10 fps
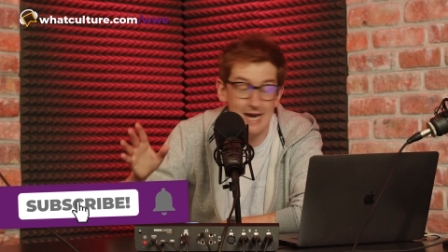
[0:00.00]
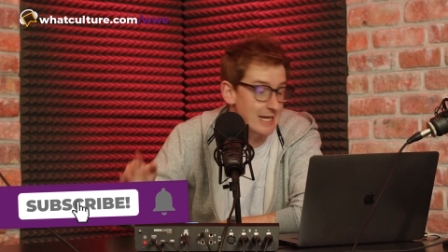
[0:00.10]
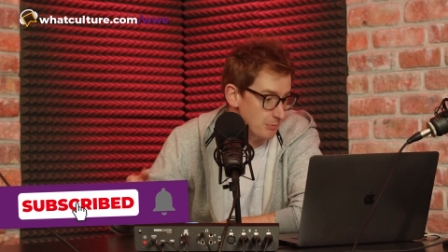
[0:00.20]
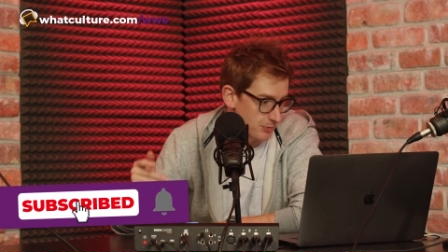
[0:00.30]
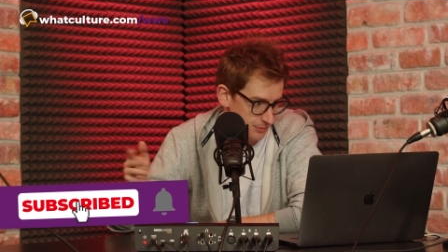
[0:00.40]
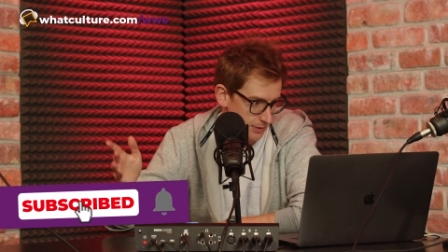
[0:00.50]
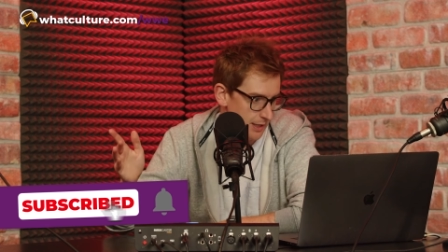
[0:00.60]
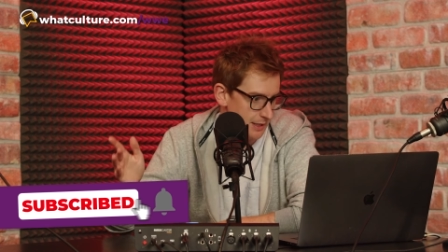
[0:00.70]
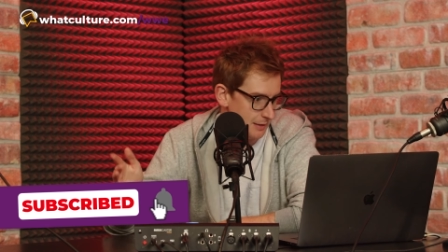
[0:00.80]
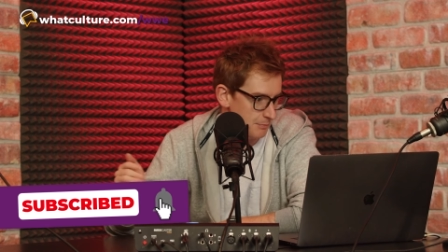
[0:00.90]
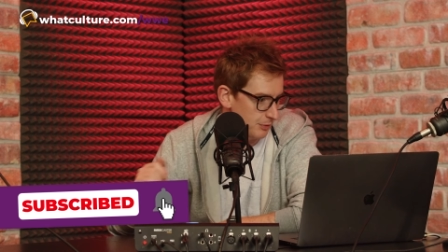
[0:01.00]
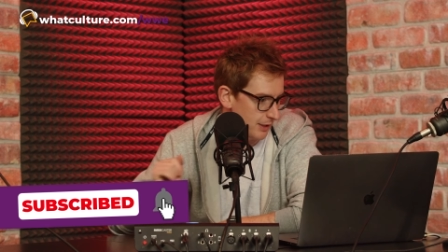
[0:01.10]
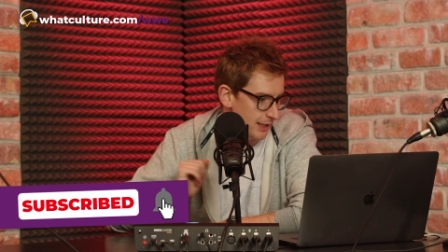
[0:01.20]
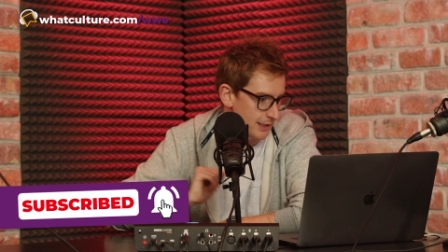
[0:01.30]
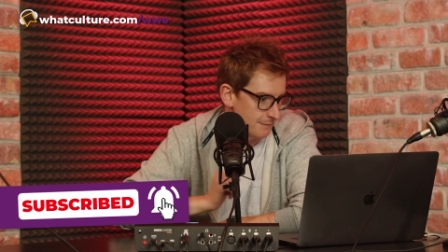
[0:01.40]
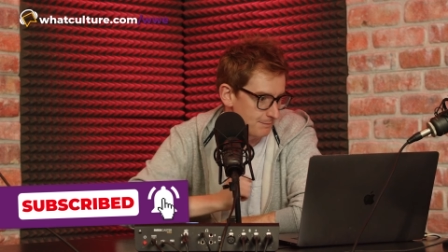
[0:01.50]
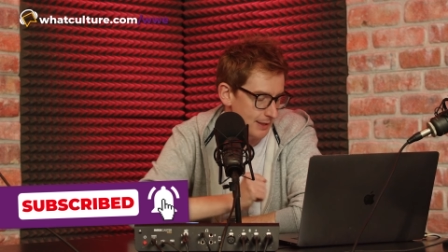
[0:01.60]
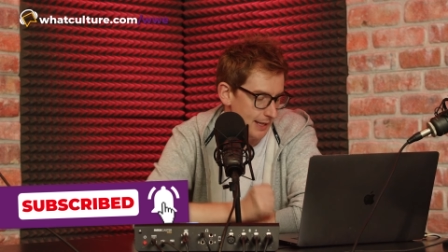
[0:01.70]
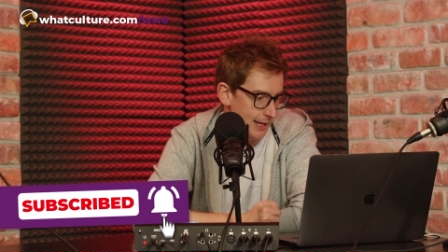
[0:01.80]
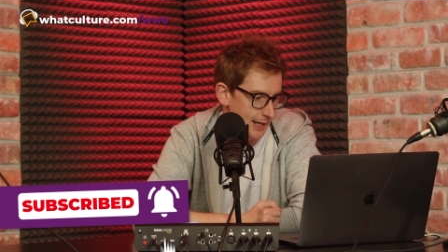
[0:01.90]
a tape that they then play.
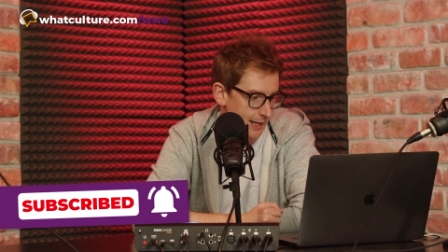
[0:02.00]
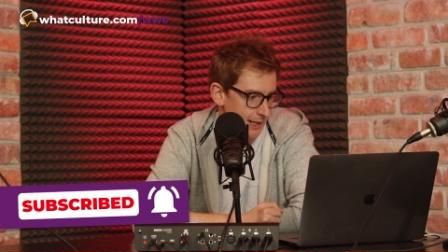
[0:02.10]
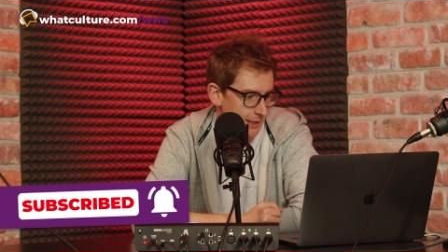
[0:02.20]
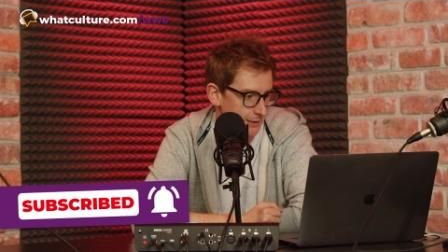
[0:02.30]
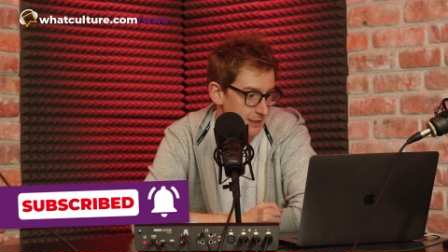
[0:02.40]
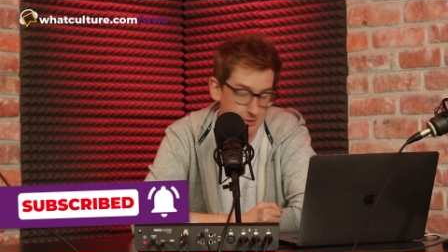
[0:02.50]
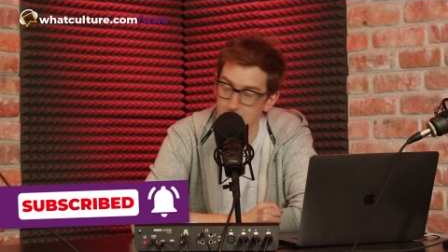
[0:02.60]
Uh, and